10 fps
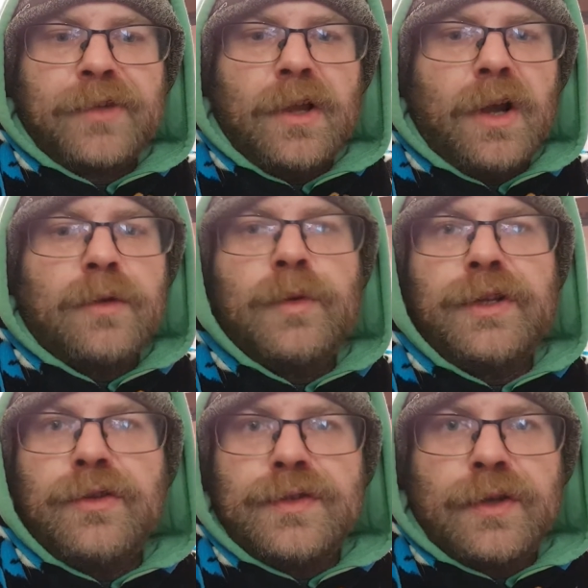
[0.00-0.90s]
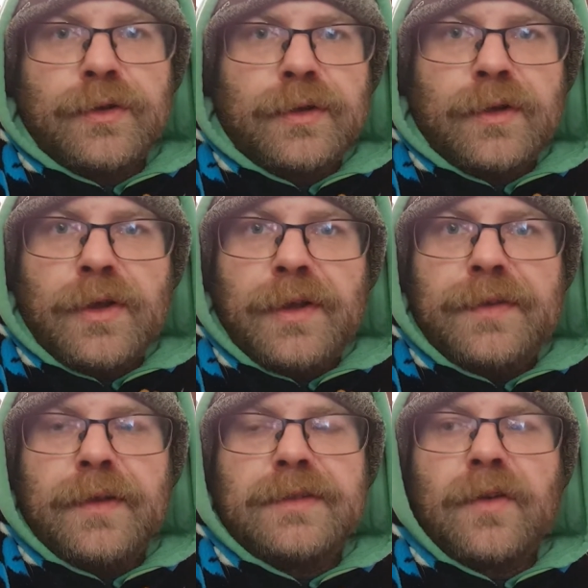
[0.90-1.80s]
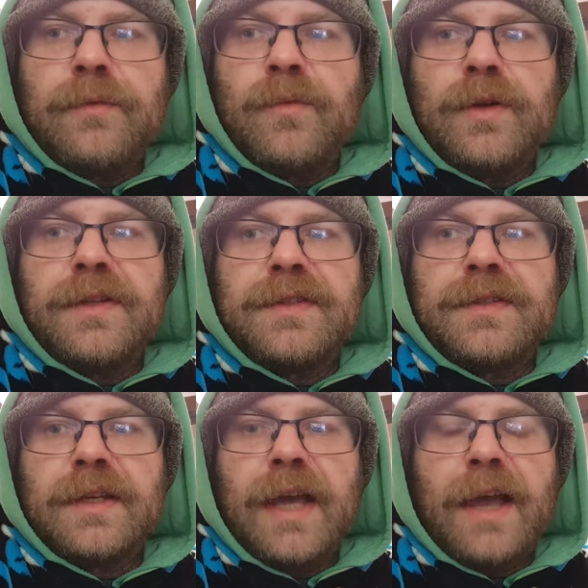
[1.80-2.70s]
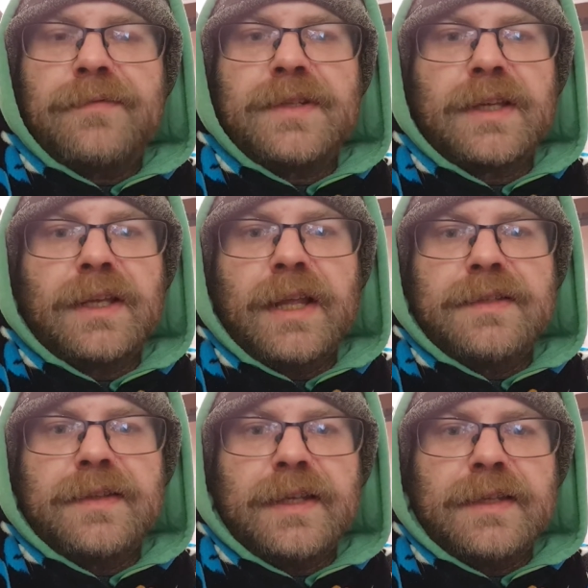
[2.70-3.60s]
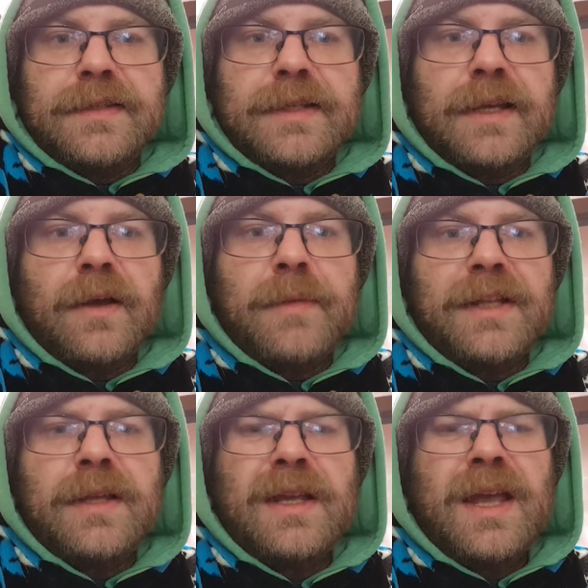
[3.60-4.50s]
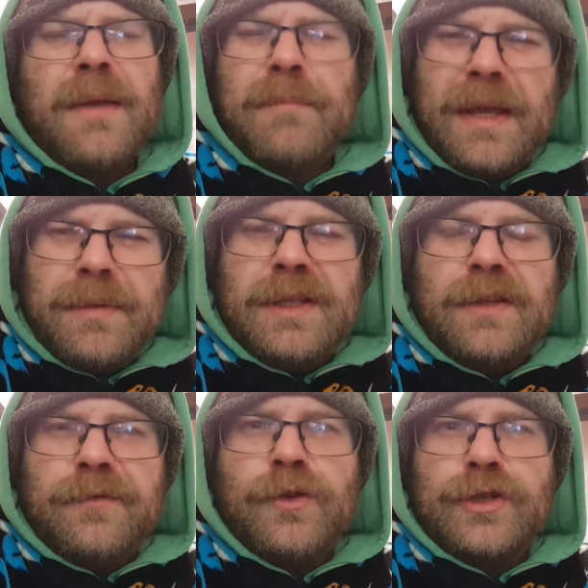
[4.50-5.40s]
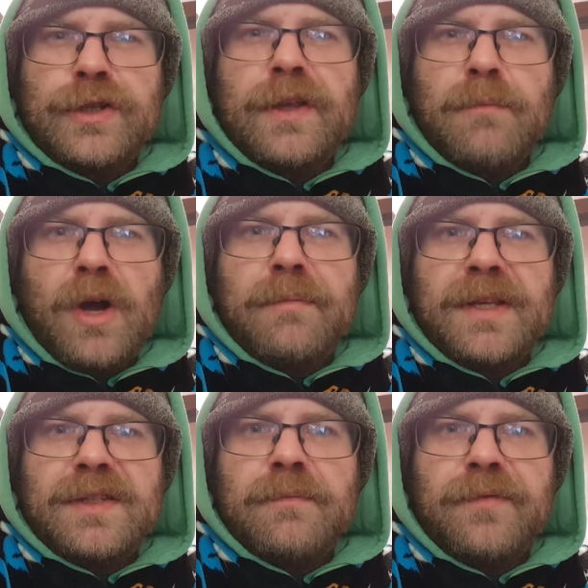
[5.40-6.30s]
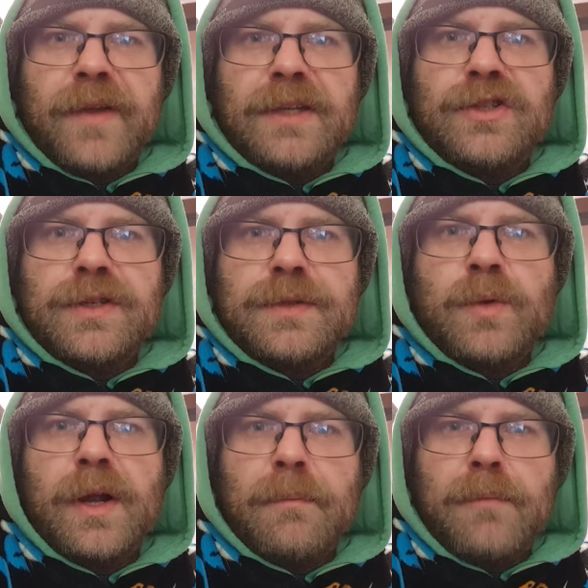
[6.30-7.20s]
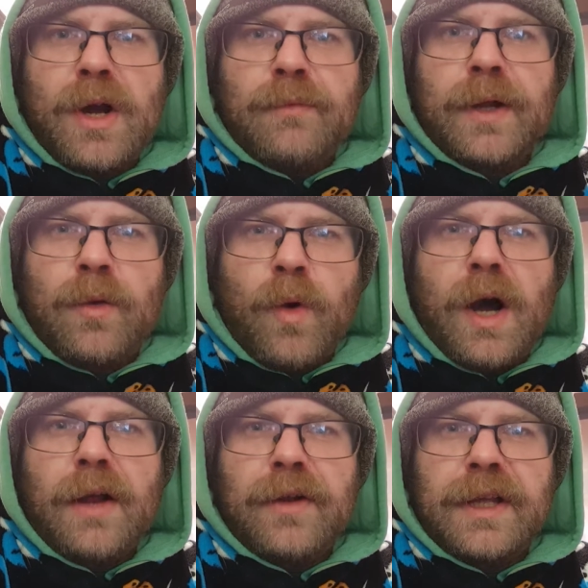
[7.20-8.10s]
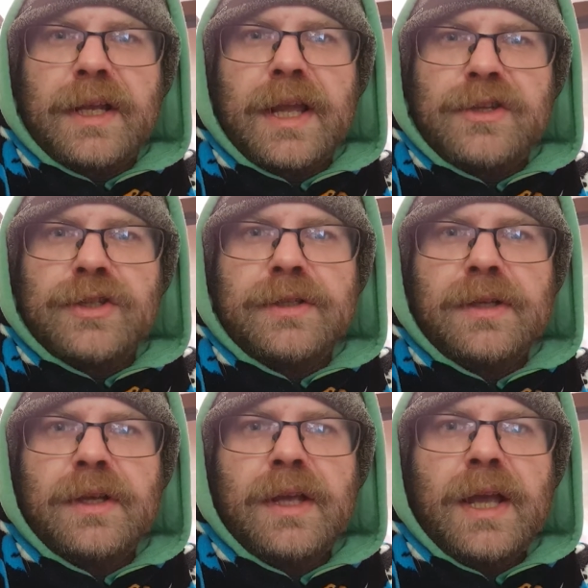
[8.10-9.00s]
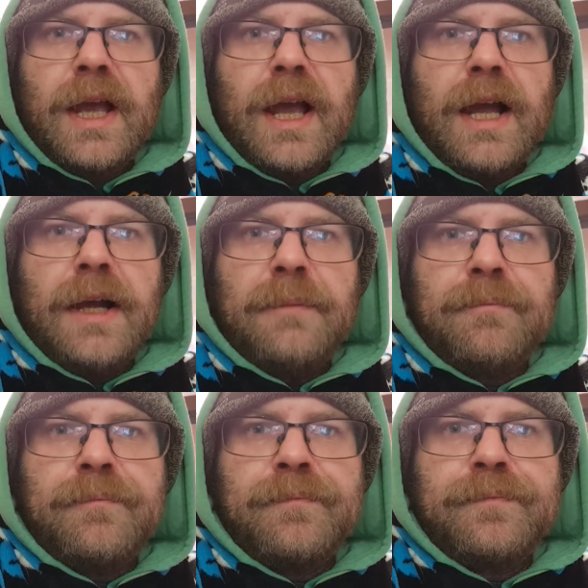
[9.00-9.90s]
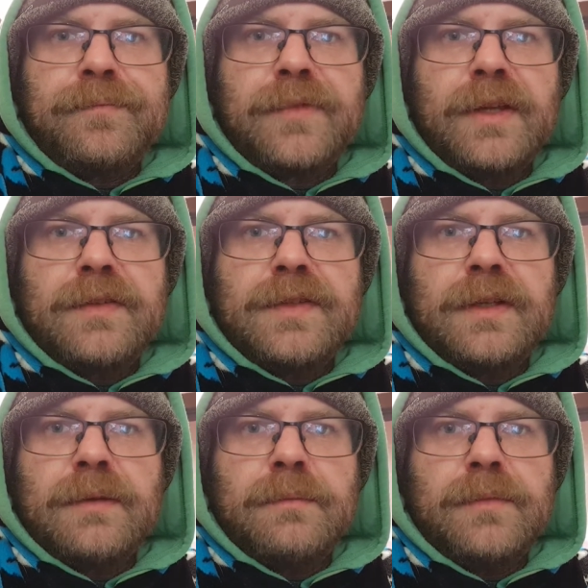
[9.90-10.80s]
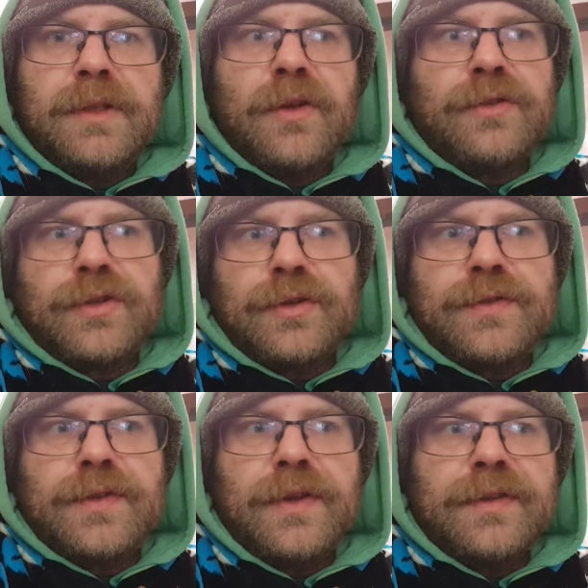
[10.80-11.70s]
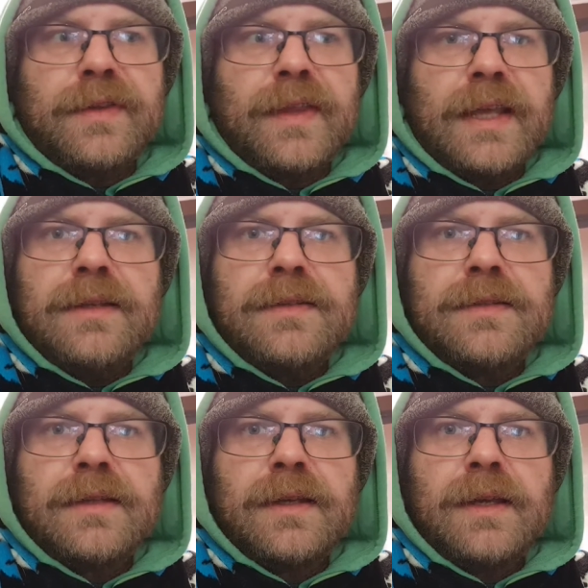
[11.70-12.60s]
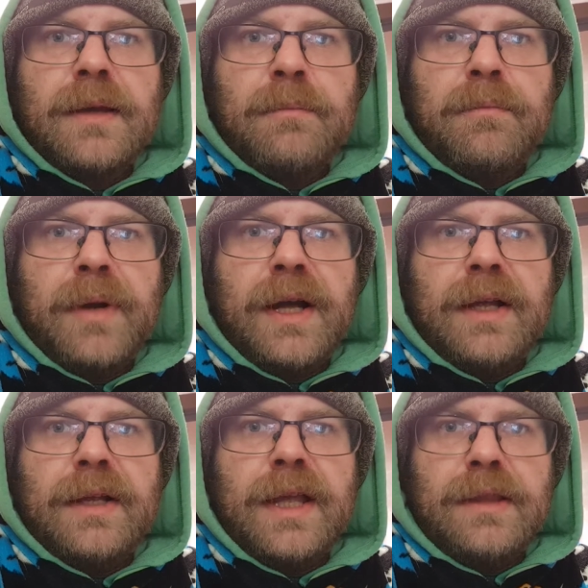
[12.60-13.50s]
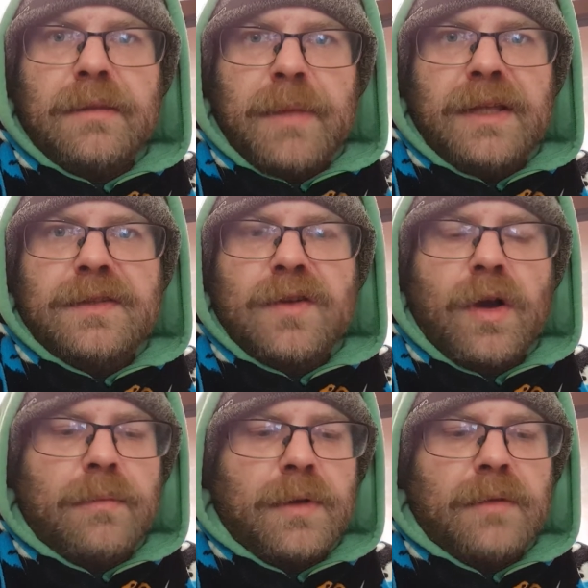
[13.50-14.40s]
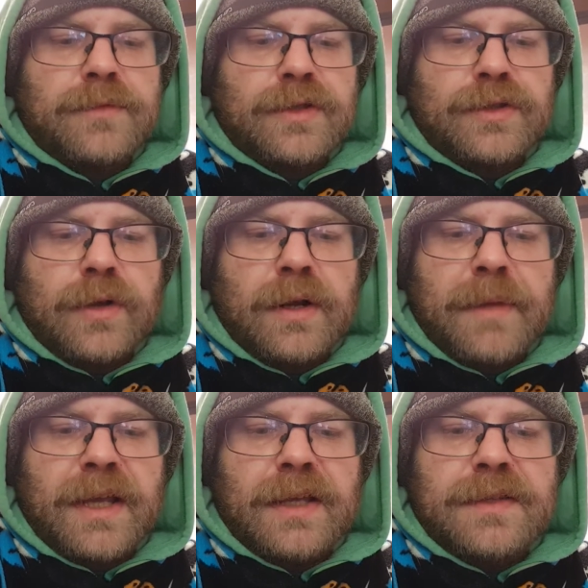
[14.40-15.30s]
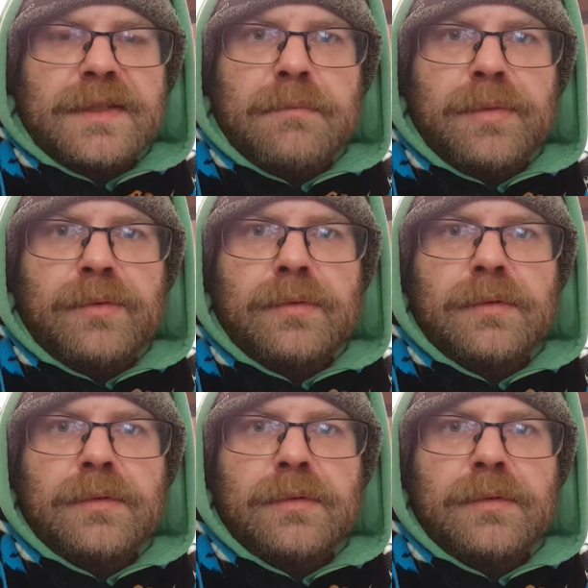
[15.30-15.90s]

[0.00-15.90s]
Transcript: I don't want to use Google Earth. I don't want it to have to connect to the internet. I mean, maybe in the future there might be some features where it might require a connection to do certain things, but in the meantime I'm just trying to make it simple,